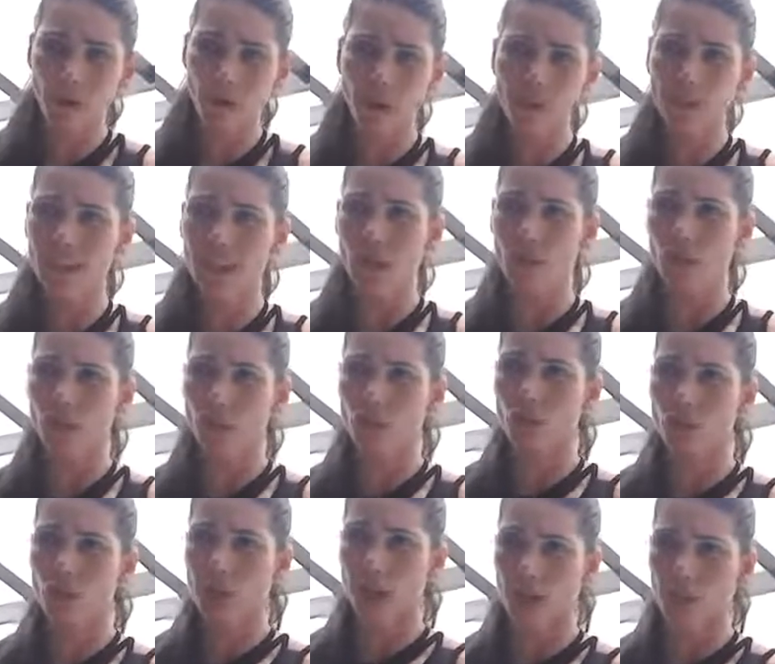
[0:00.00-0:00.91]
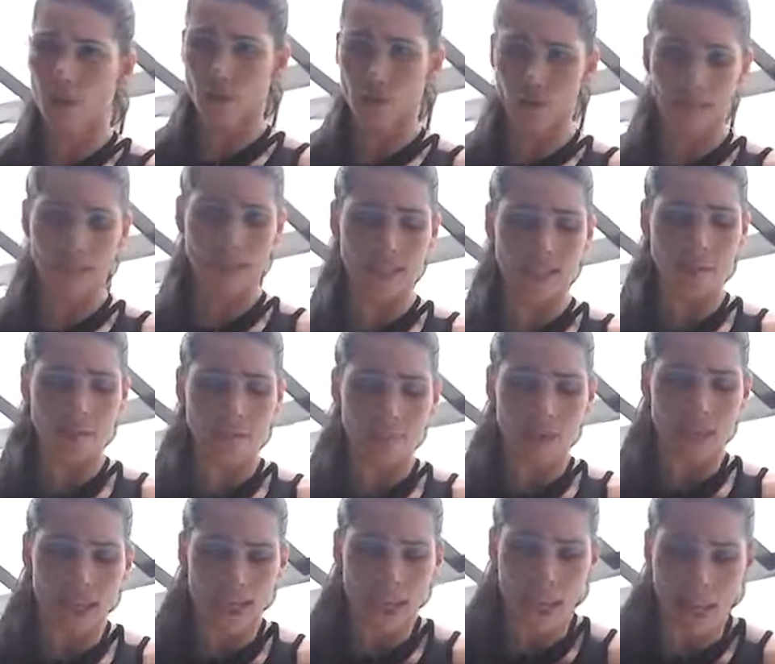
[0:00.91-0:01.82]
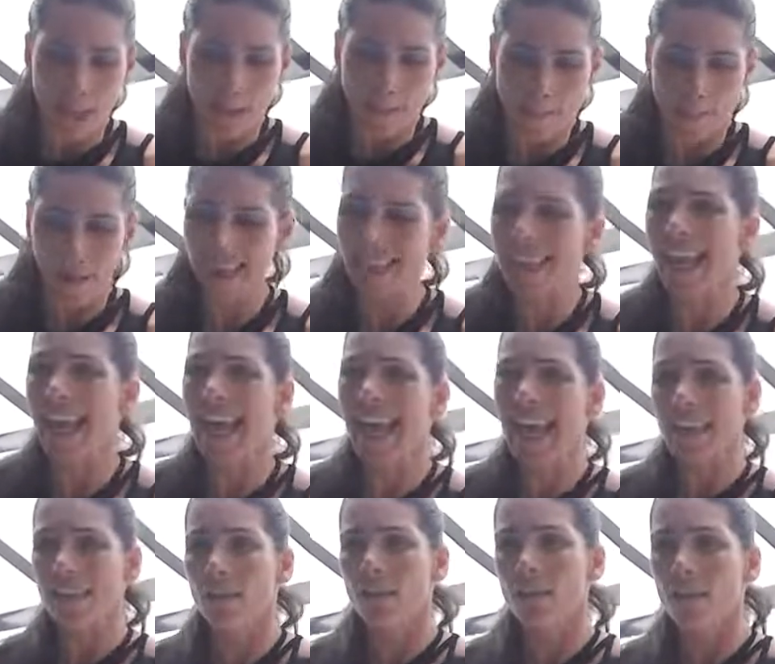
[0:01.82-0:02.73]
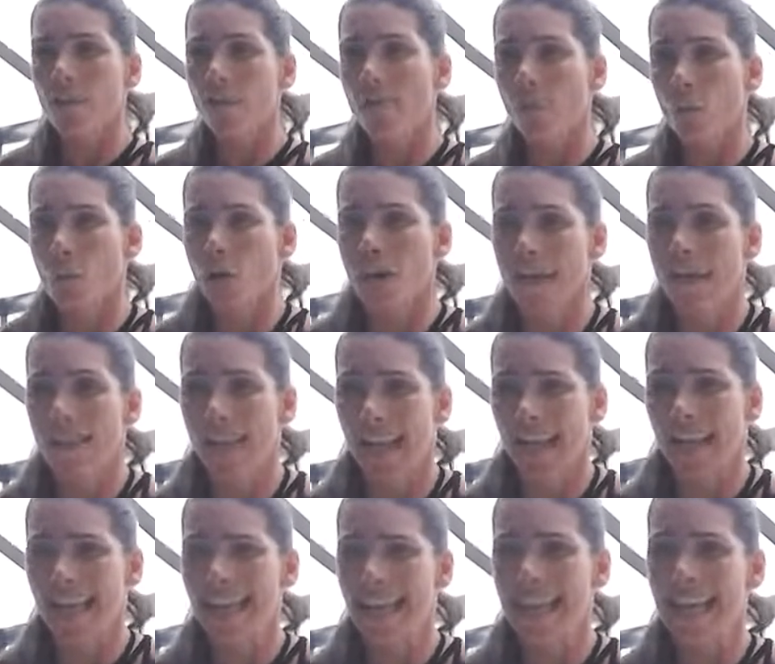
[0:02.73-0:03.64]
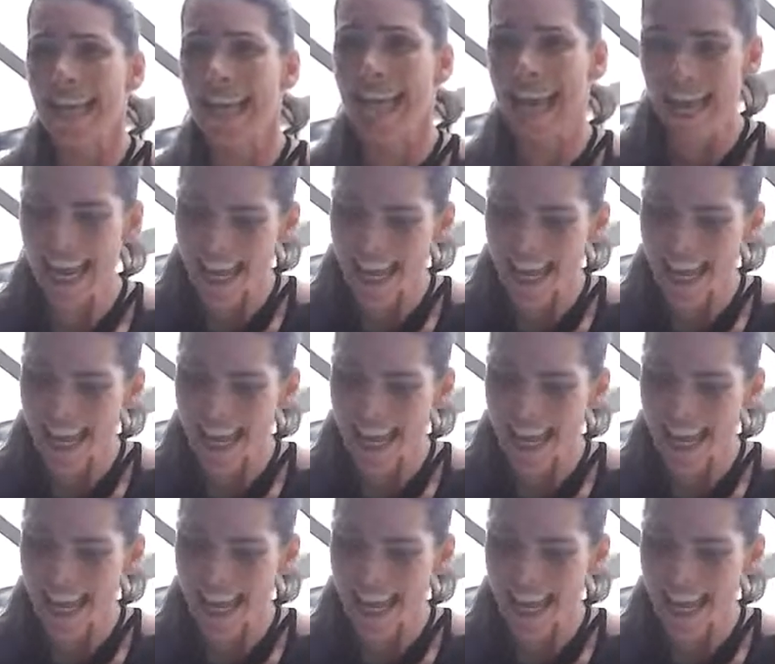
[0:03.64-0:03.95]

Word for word: thing I want to tell you is by the end of the 40 seconds,